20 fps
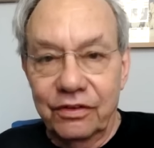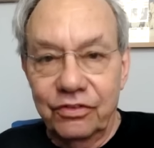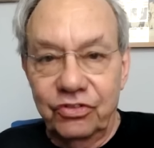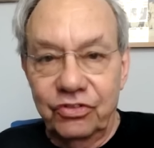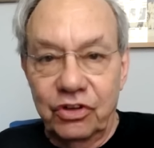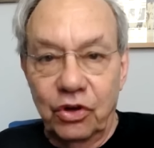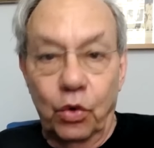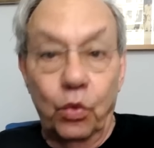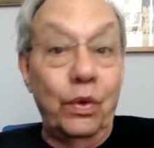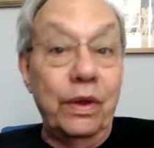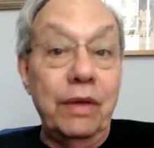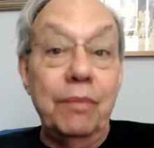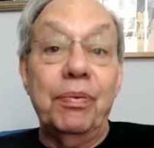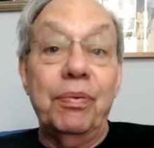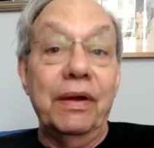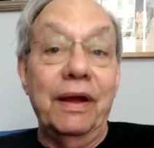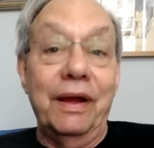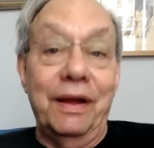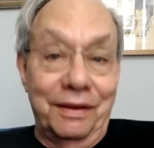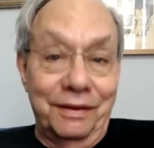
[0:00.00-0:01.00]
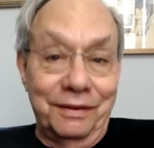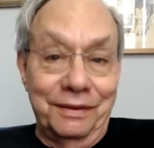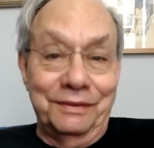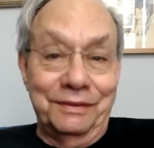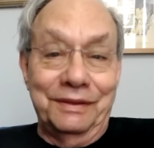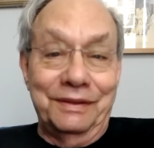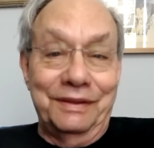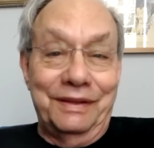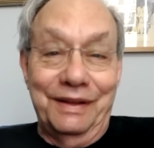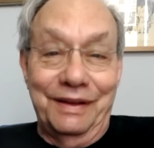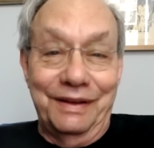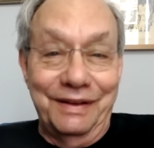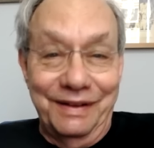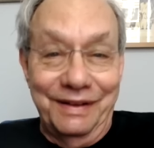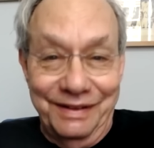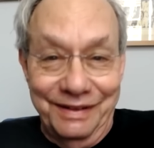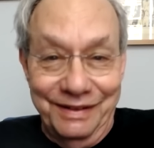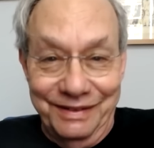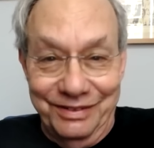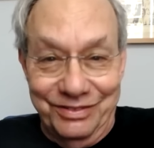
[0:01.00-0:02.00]
they're still weeping
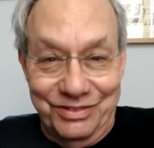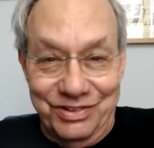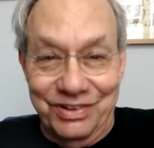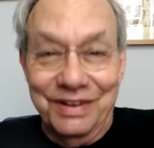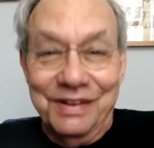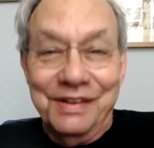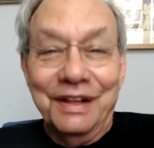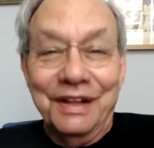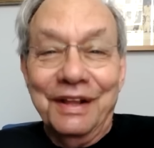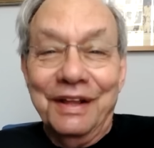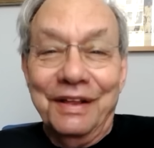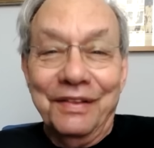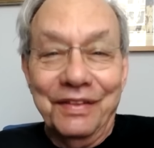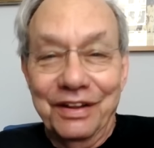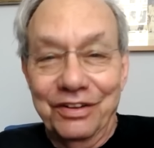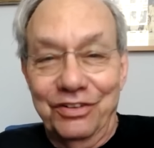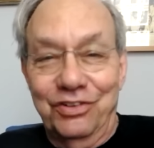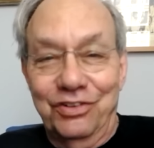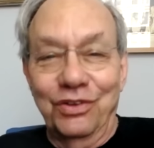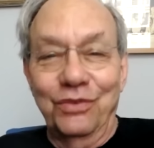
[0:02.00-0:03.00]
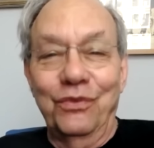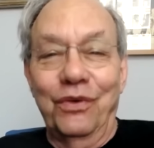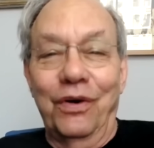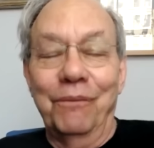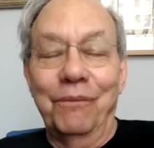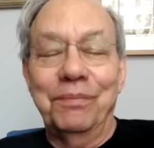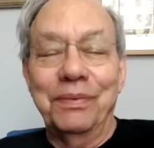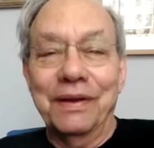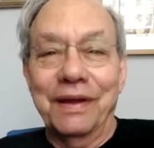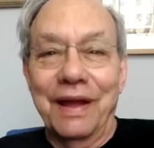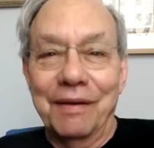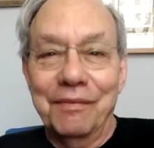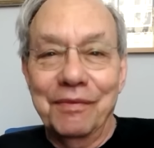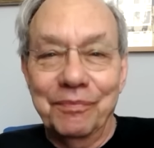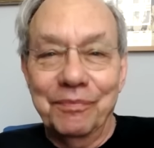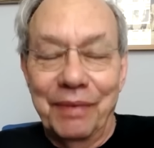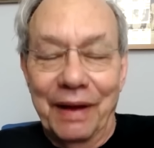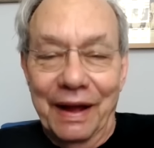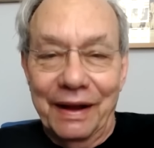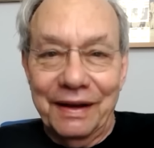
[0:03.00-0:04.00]
that she won't be
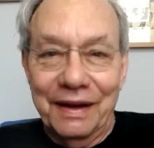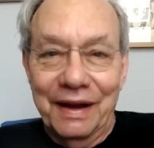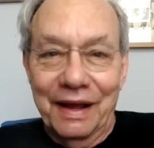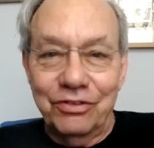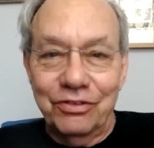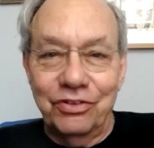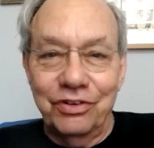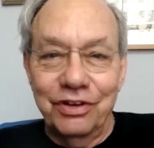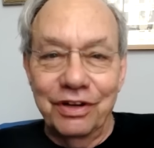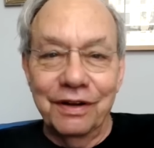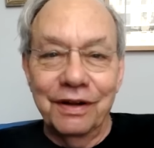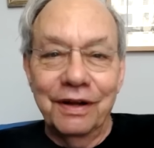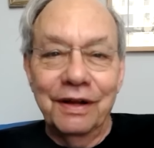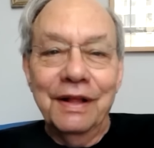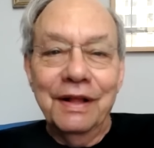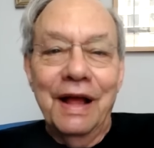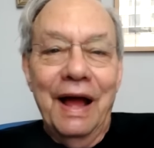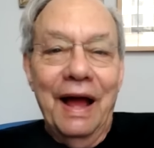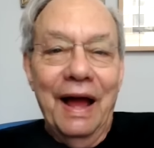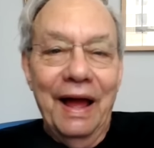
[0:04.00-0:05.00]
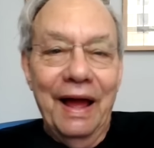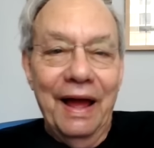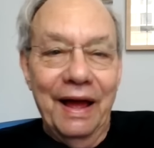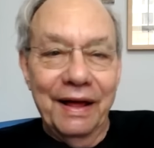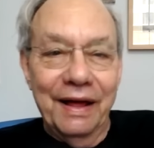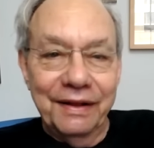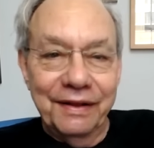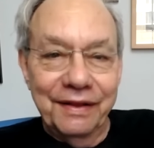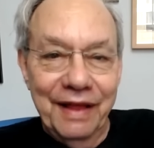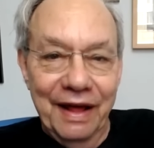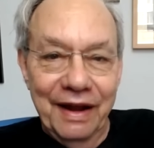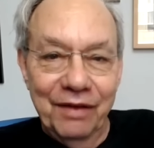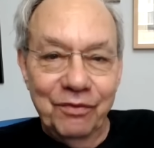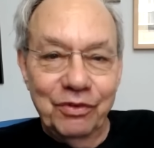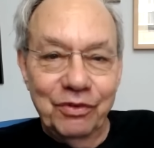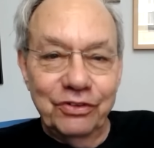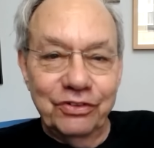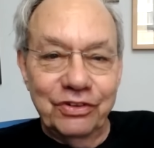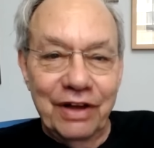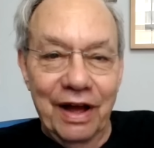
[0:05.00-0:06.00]
coming back next year. And then it
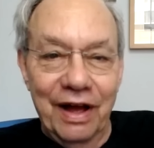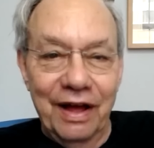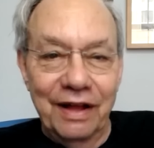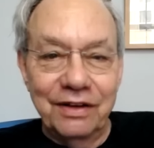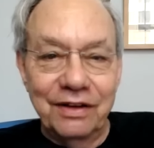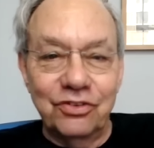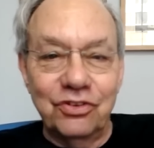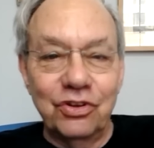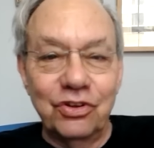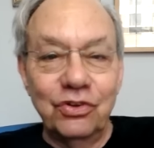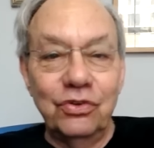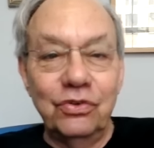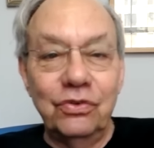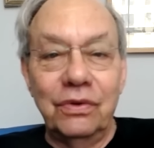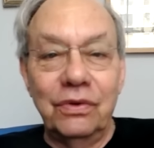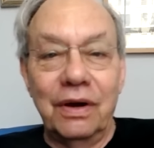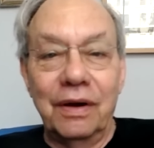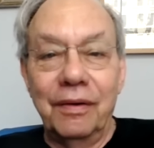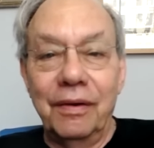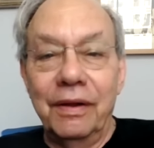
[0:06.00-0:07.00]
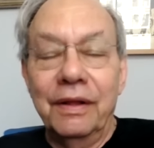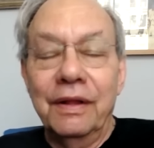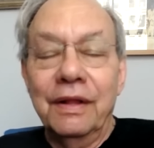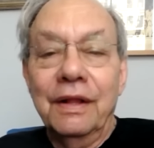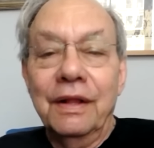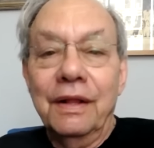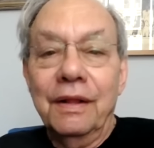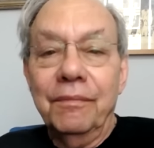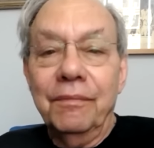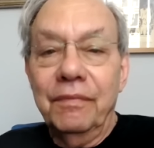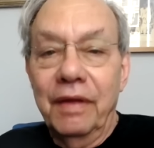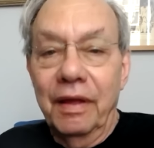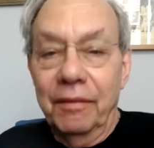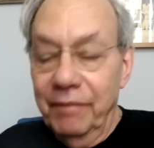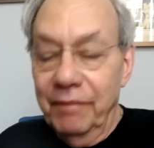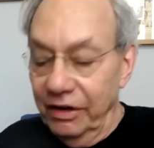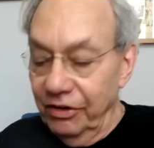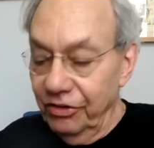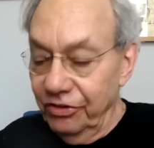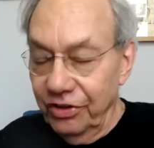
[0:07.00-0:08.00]
was on to
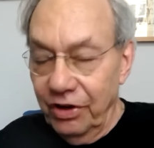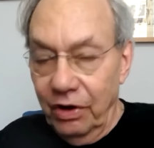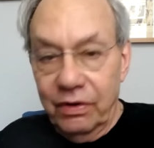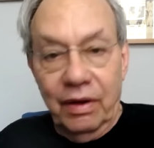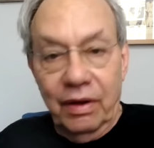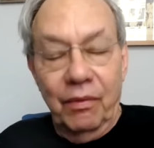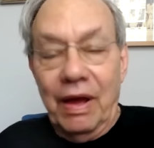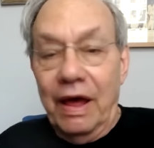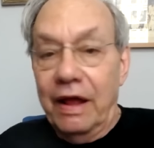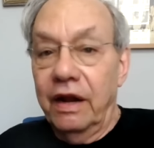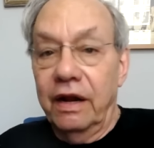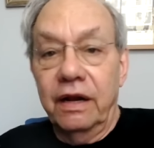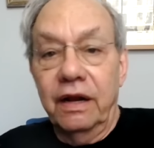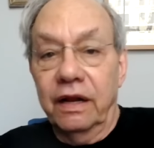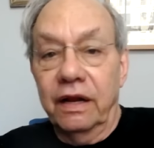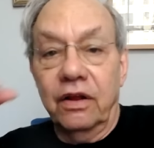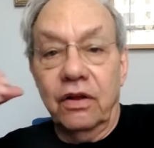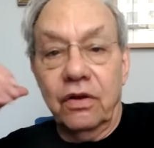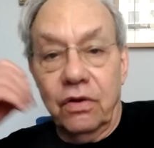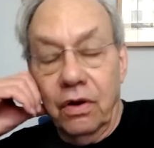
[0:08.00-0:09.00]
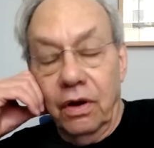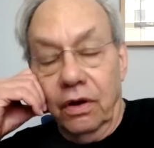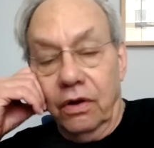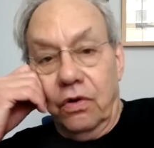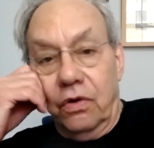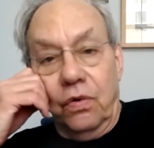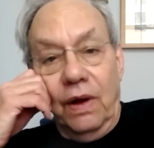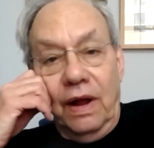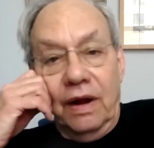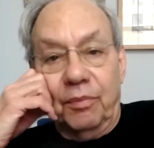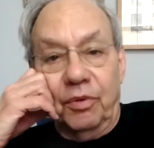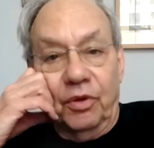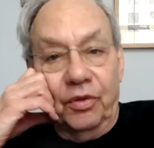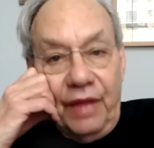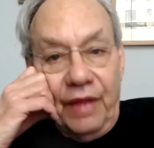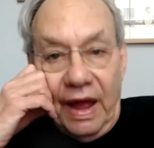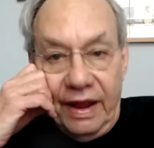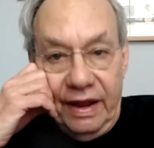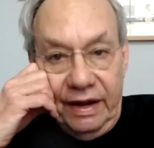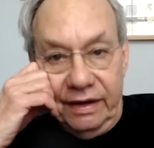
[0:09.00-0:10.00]
Minnesota at an incredible
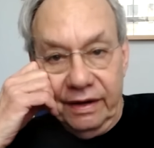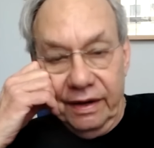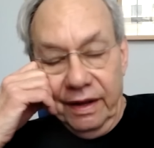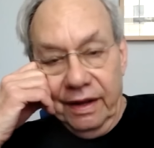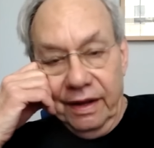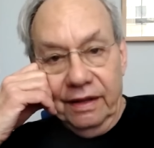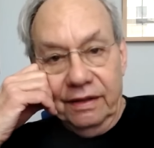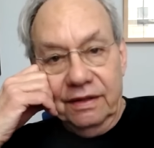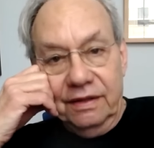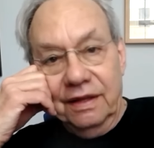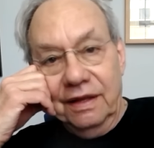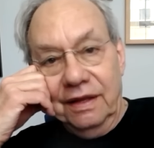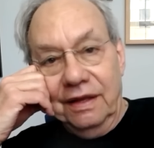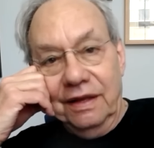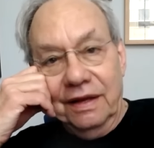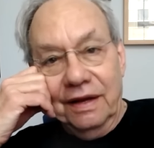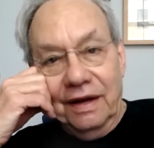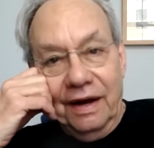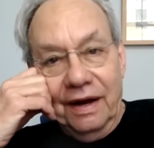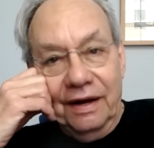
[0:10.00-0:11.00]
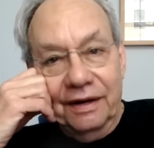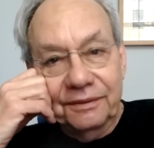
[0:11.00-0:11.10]
night at the